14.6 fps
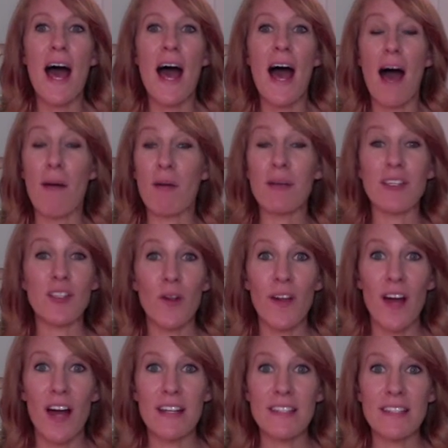I'm gonna be totally
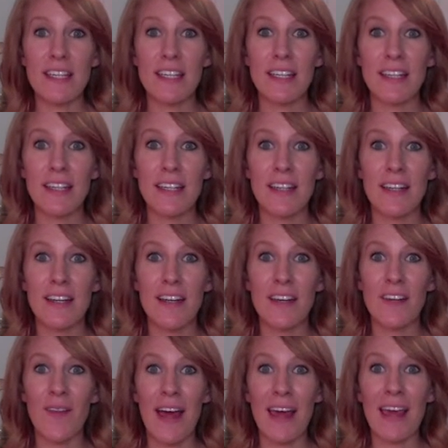honest,
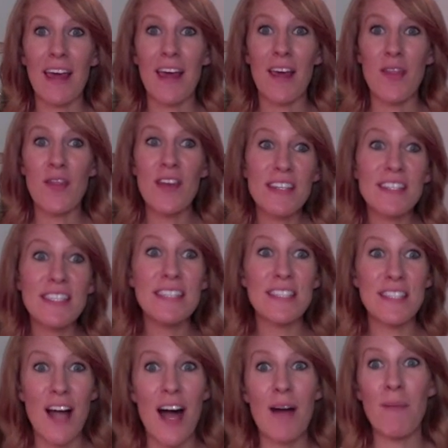like, this is
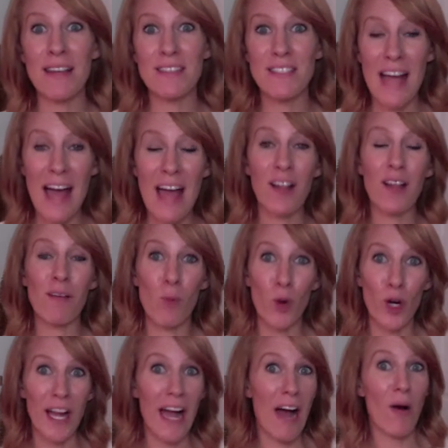not my style of
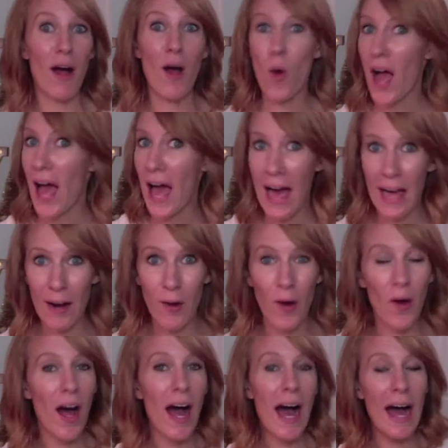workout at
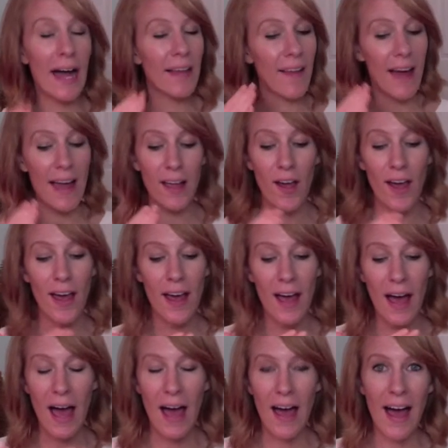all. I like
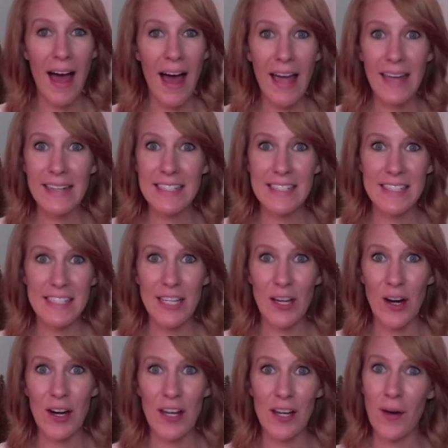high intensity
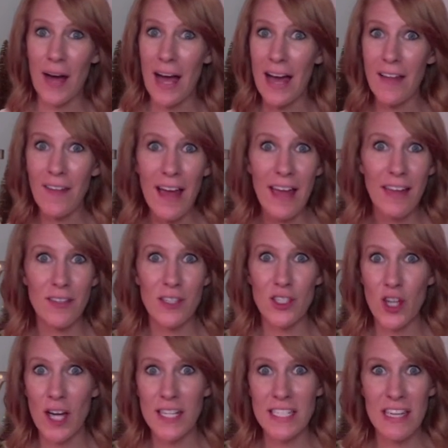cardio. I like the
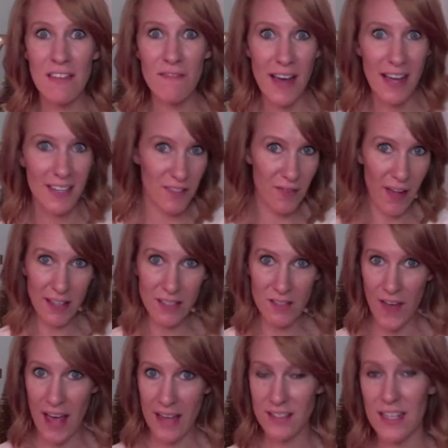Shanti fast, fast,
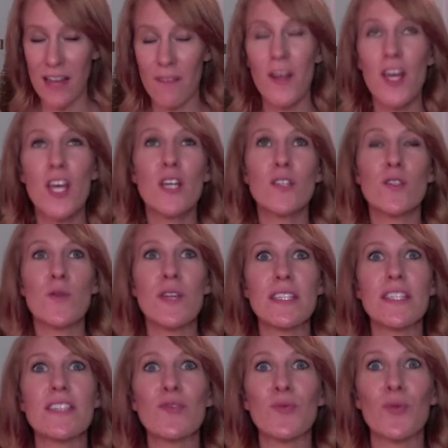fast stuff. So
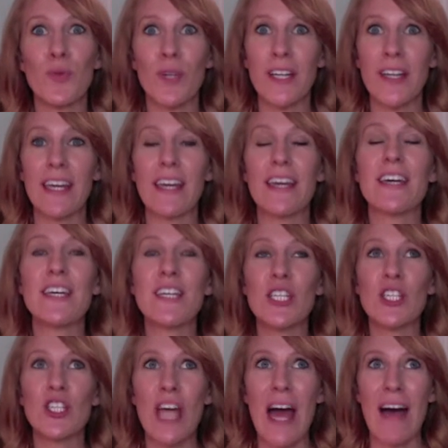this is really
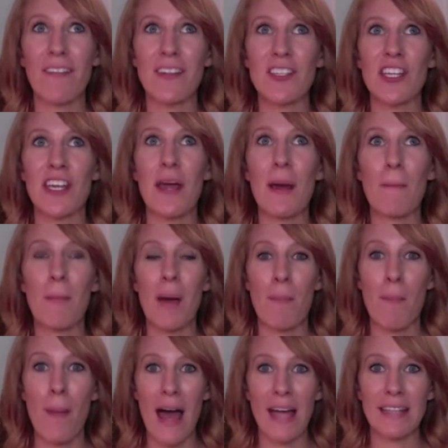challenging my
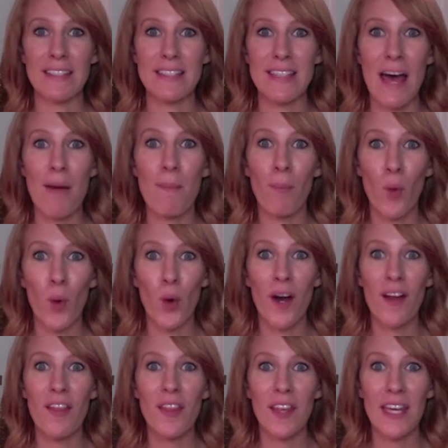mindset
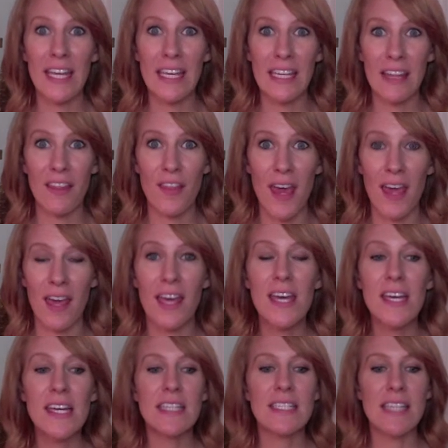more than anything.
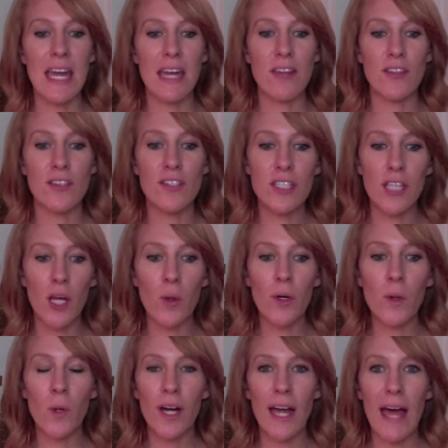Take the slower
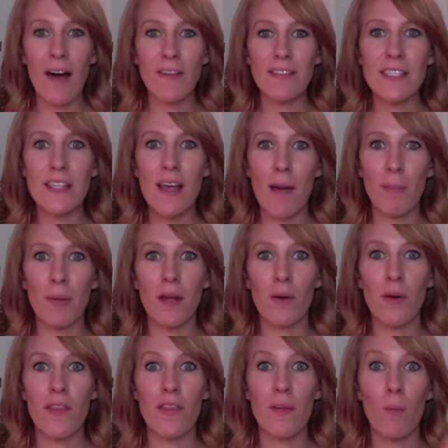workouts, couple it
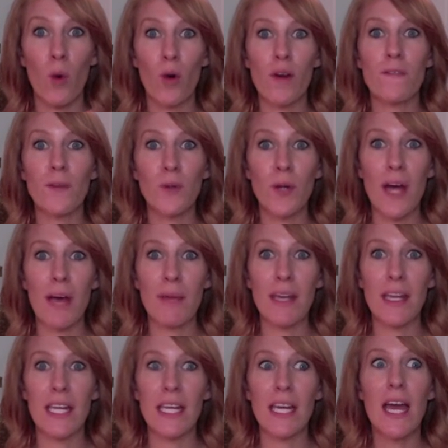with the more food I'm
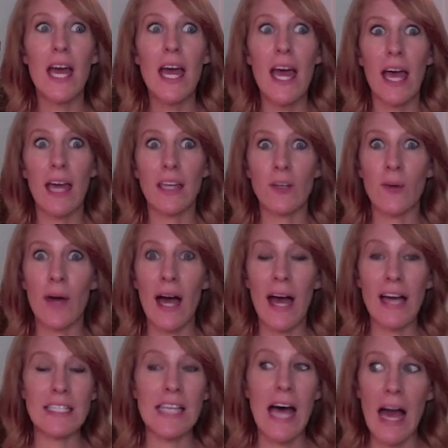eating, and you
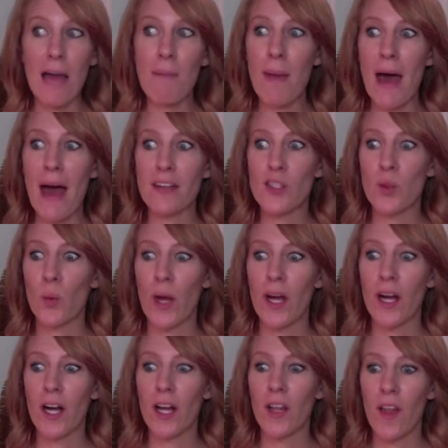guys, I'm back to
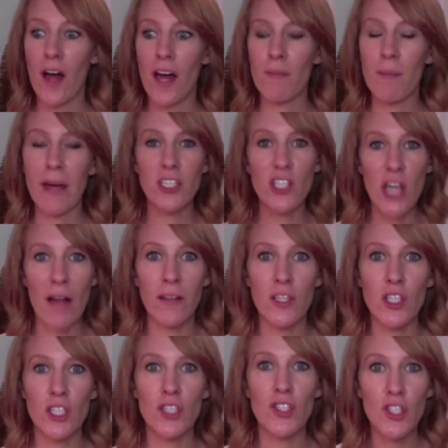where a lot of my
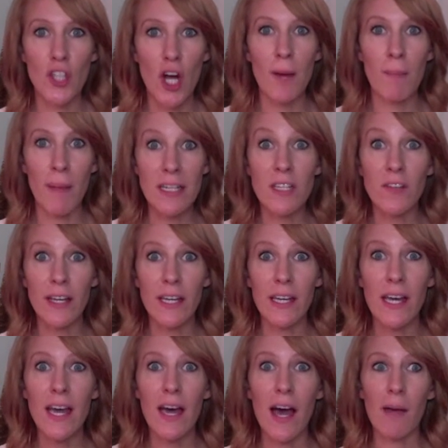challengers start mentally.
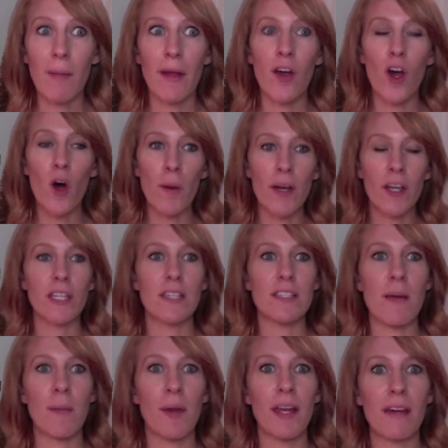I'm like, oh my goodness,
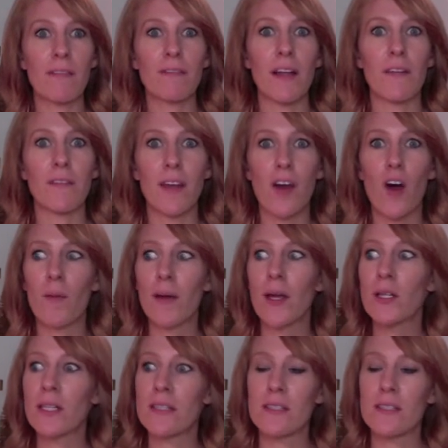I'm gonna get fluffy. Oh my goodness,